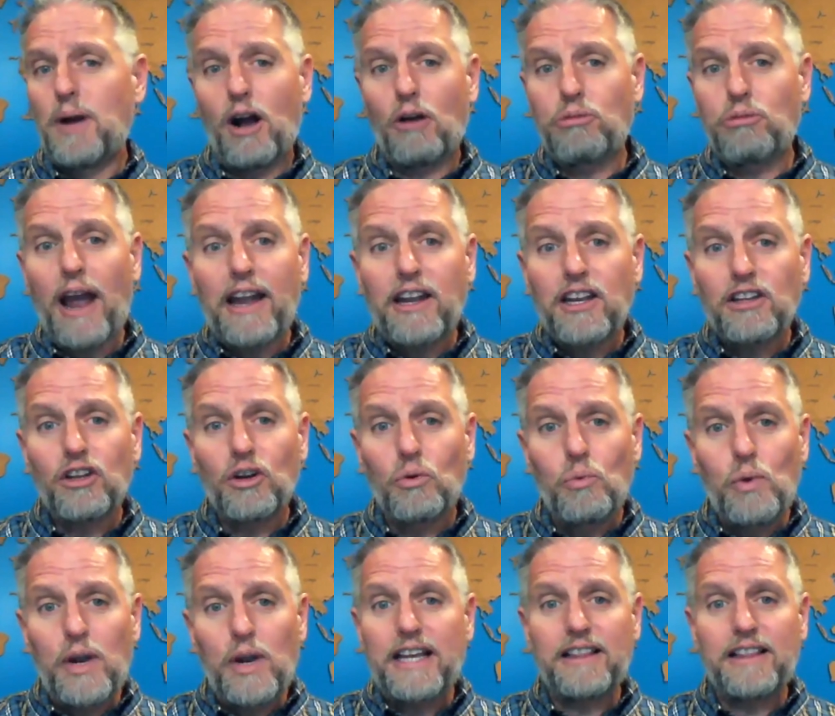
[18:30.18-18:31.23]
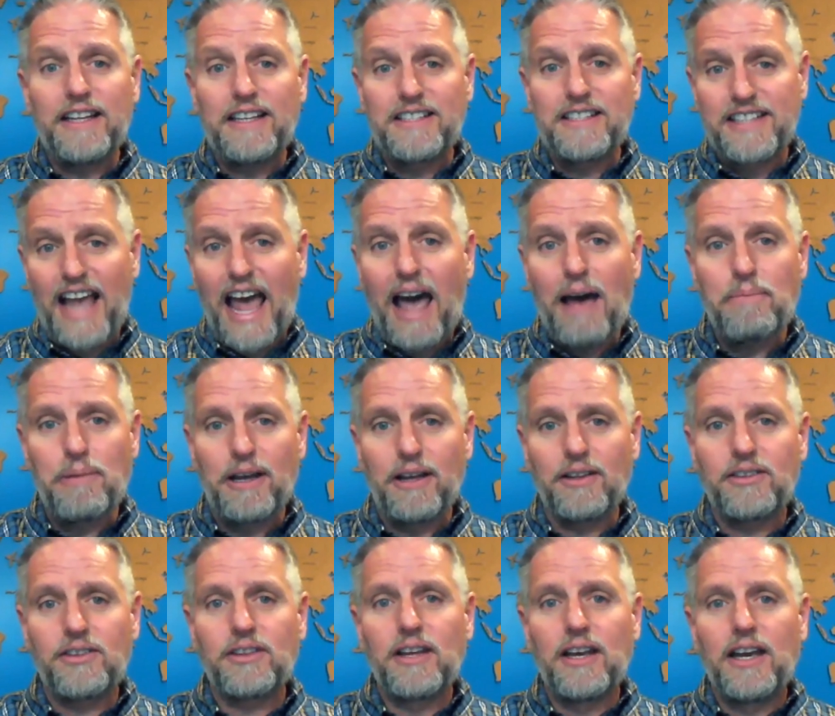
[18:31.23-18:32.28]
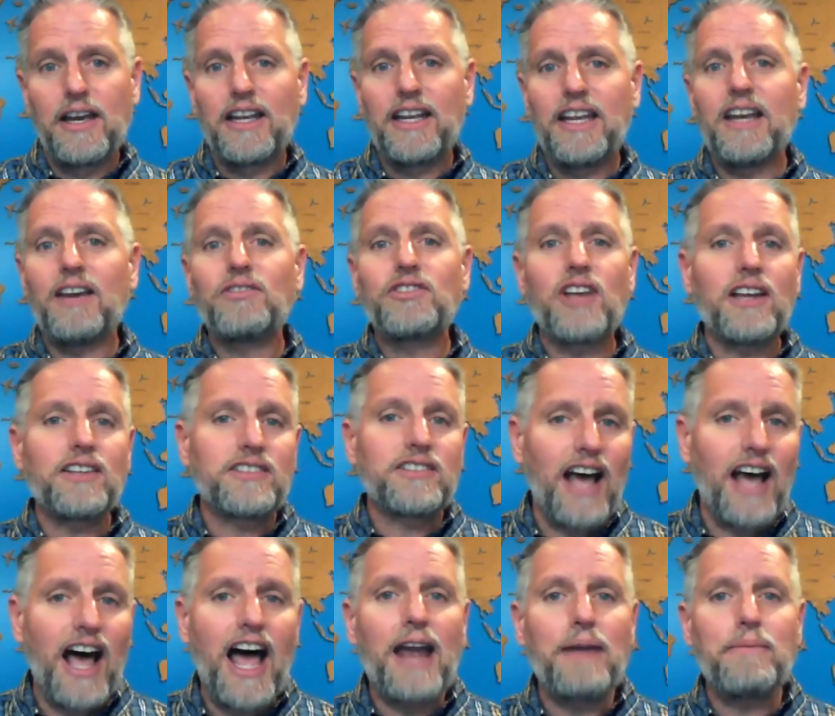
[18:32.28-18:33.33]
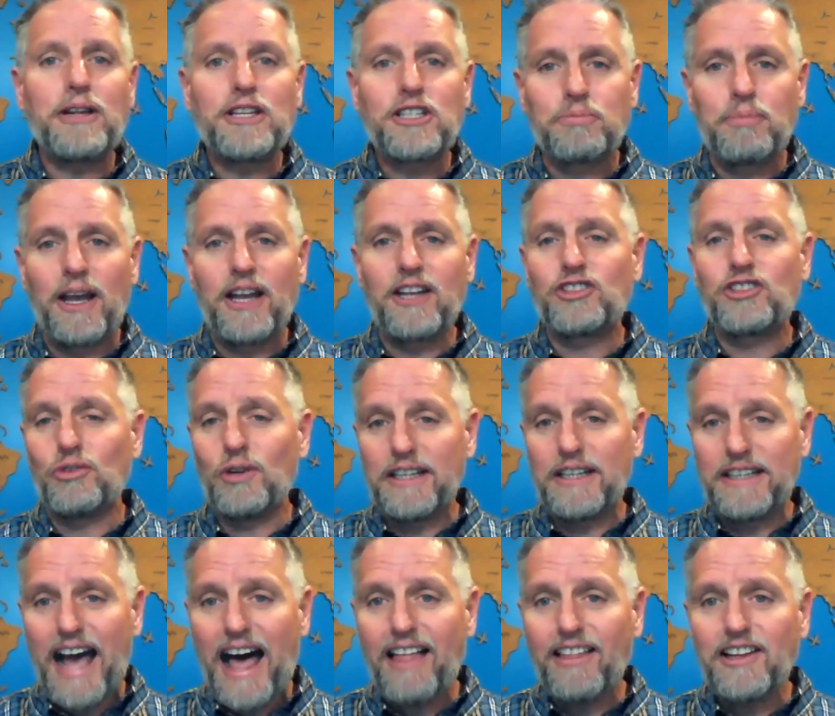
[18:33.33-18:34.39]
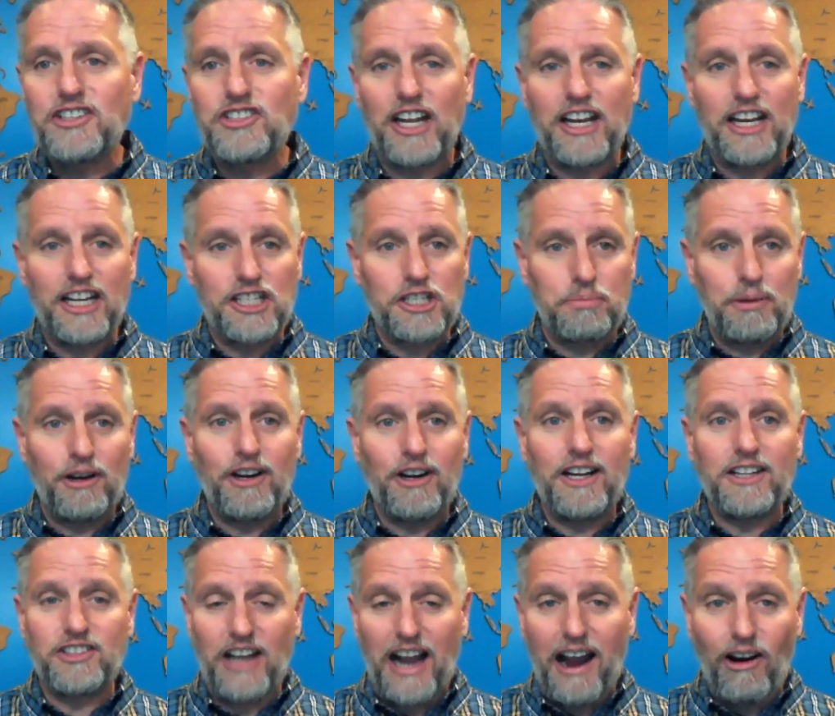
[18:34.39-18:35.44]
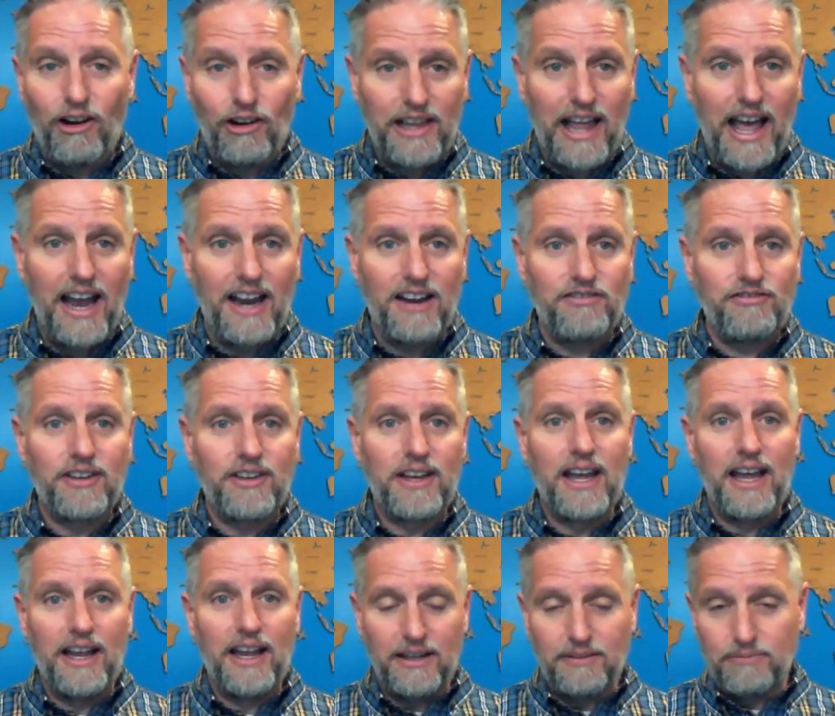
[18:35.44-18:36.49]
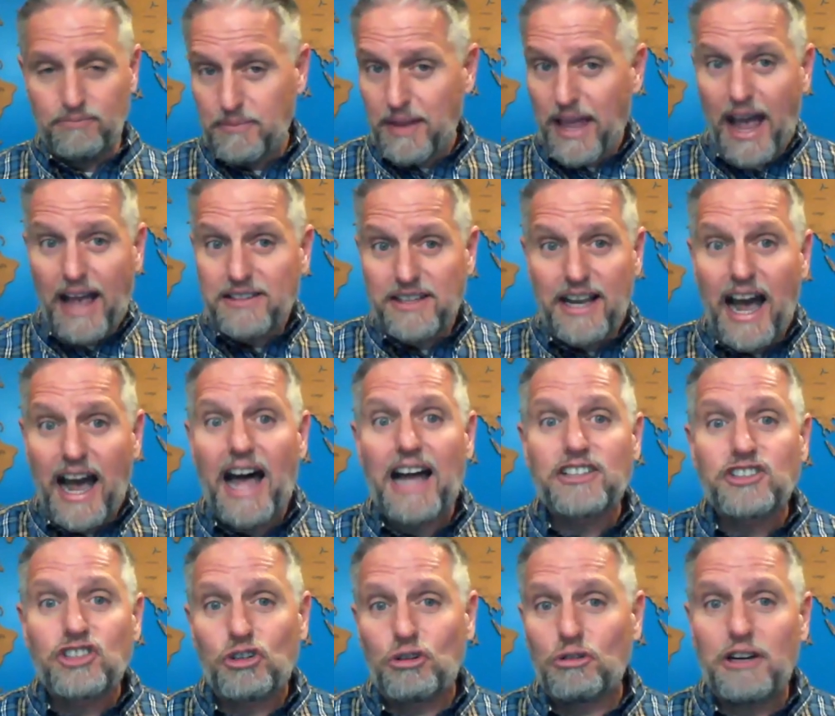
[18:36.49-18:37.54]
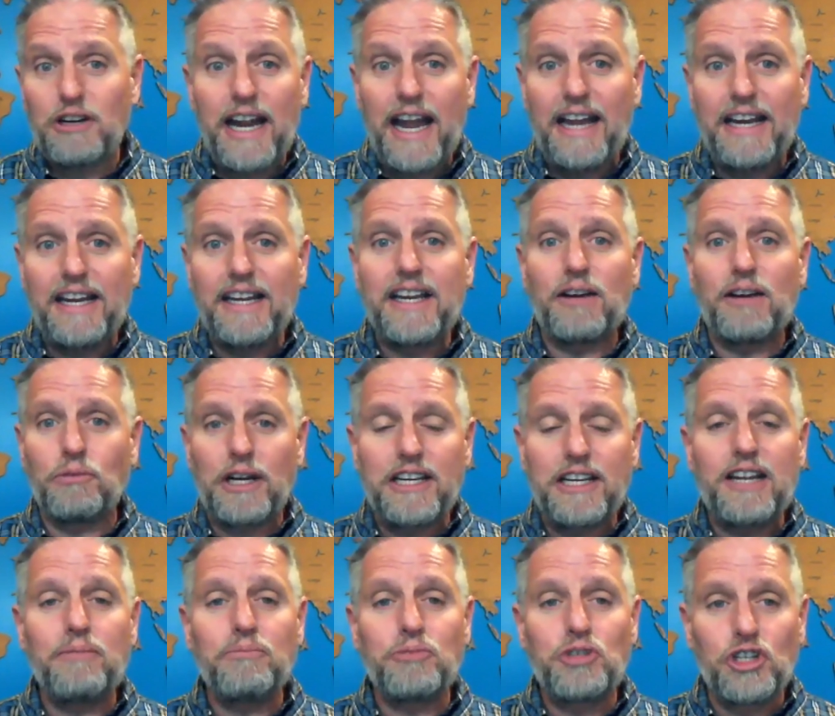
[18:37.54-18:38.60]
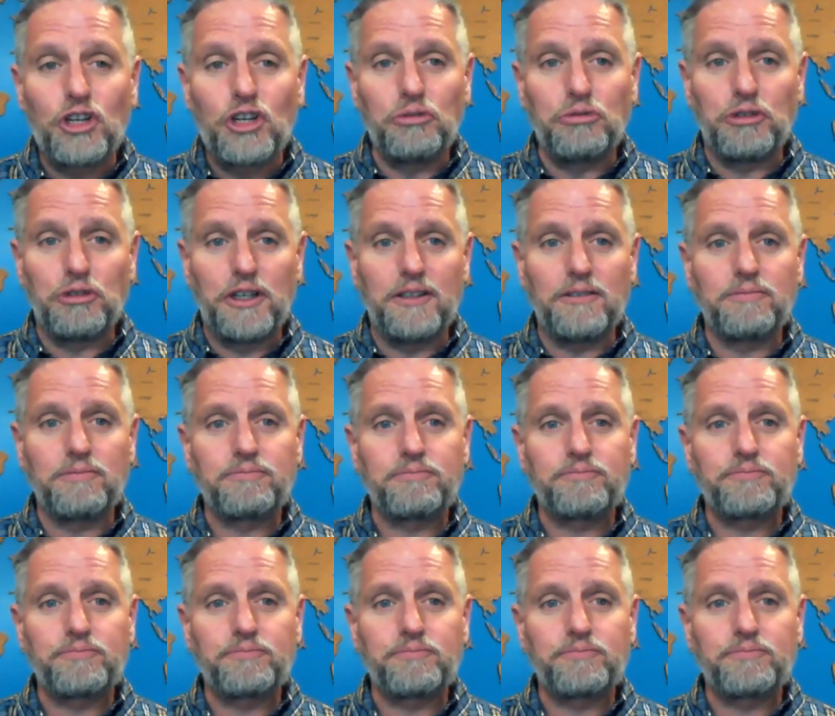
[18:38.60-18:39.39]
A regular weekly Sabbath gives us time and space to acknowledge and experience our life as God's created and redeemed children.